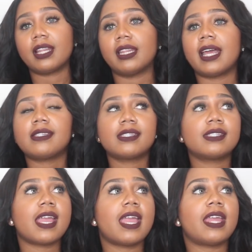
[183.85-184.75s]

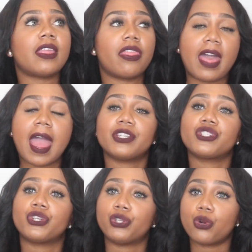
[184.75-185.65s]
let's say
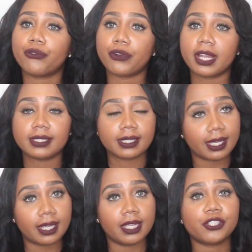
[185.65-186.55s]
that your rent
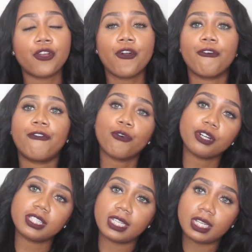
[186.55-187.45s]
is
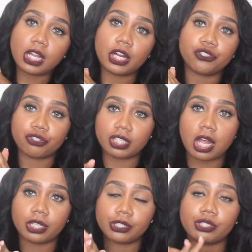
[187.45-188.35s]

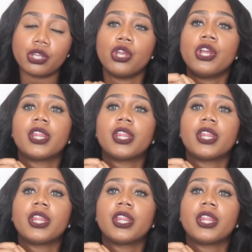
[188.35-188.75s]
$1,400.